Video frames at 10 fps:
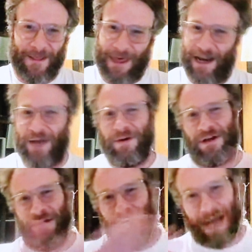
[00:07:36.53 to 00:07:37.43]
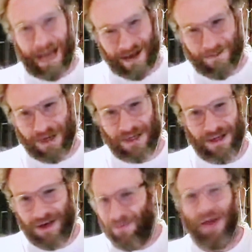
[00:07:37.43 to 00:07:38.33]
then I would come back mon
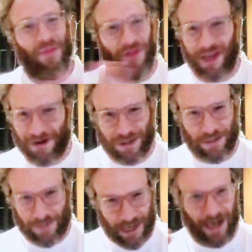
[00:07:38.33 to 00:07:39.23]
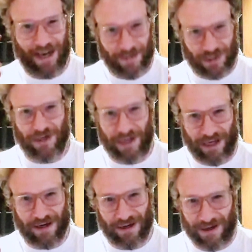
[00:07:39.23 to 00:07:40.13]
a month later sometimes and
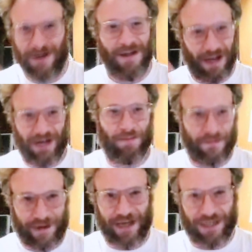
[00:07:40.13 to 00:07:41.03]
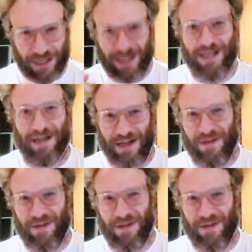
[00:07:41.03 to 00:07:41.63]
hear an improvised scene,